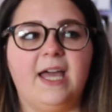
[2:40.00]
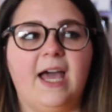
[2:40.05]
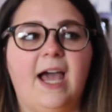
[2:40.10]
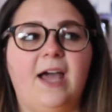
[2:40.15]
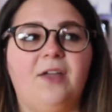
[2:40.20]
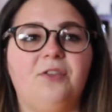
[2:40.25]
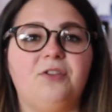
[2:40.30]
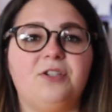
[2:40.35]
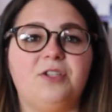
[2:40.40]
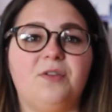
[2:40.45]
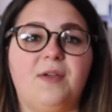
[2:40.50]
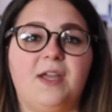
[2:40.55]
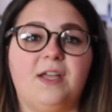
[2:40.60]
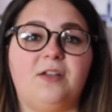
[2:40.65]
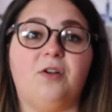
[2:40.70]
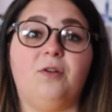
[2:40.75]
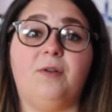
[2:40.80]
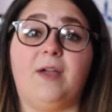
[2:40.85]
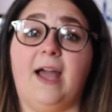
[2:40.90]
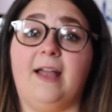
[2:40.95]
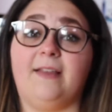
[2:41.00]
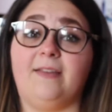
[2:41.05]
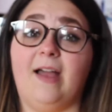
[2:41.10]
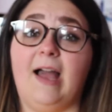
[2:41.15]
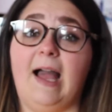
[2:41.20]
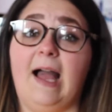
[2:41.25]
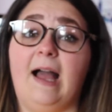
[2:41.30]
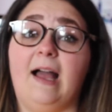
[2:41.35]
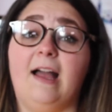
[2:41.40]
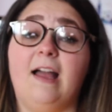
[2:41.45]
And there's a ride called Cat in the
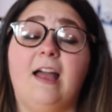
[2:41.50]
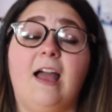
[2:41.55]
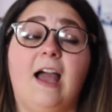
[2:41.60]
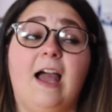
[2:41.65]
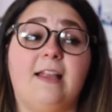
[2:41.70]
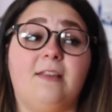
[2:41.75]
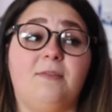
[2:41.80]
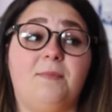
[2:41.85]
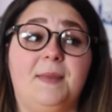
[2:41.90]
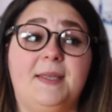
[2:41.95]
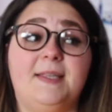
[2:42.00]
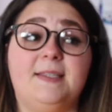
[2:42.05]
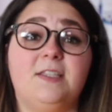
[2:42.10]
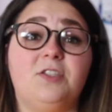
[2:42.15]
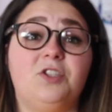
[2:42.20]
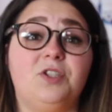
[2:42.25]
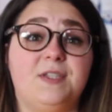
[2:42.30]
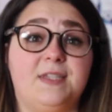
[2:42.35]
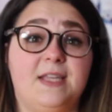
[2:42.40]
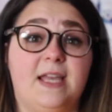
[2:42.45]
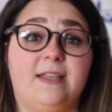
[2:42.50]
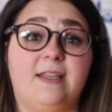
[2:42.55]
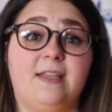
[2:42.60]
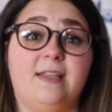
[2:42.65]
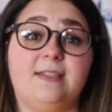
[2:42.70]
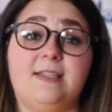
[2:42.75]
Hat. And you basically just sit in it.